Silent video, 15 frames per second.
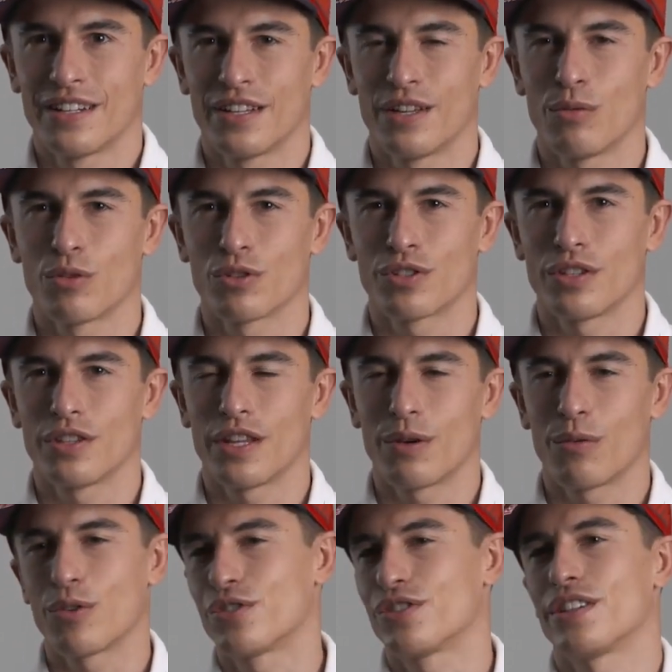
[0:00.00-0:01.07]
He was in the,
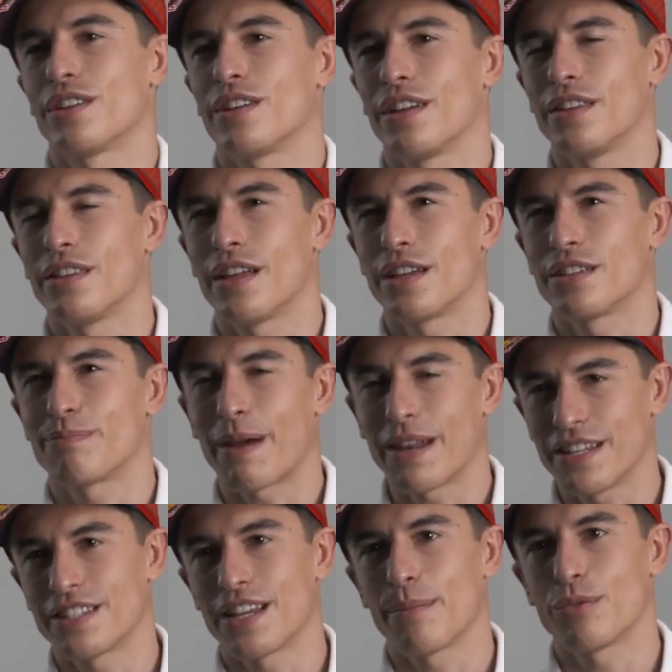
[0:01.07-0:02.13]
was in the
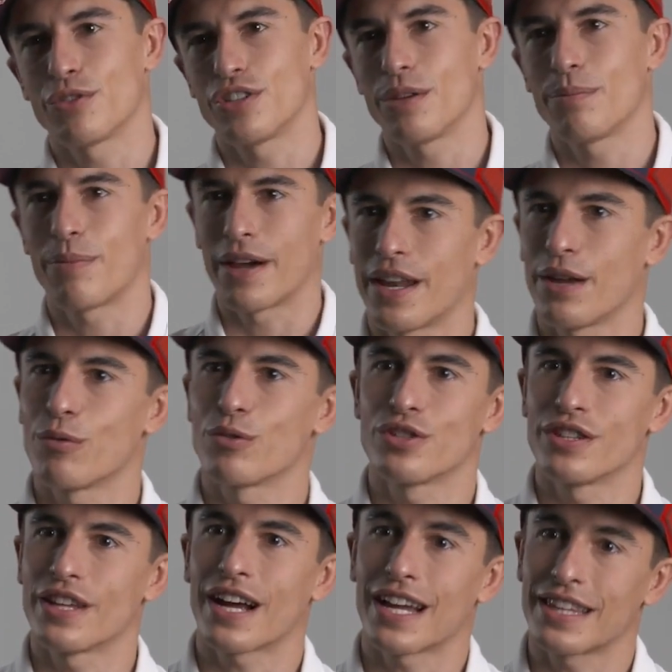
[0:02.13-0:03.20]
Spanish Championship I was
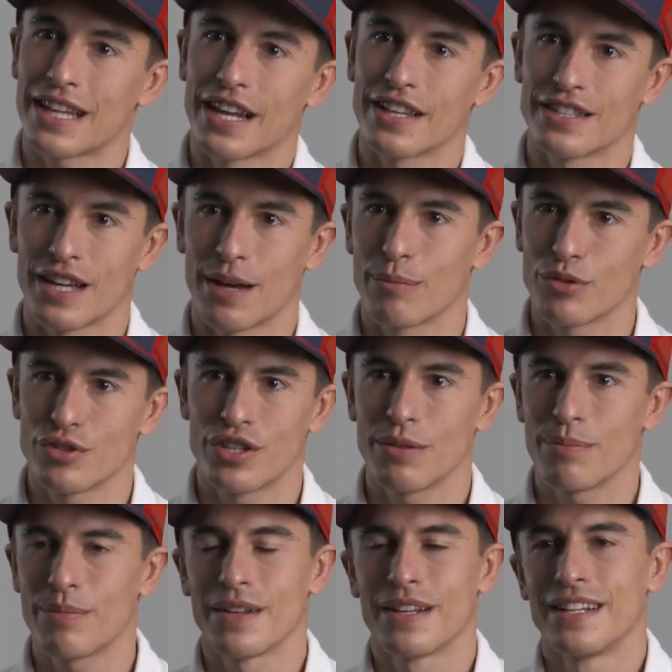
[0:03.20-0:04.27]
in the Catalan Championship.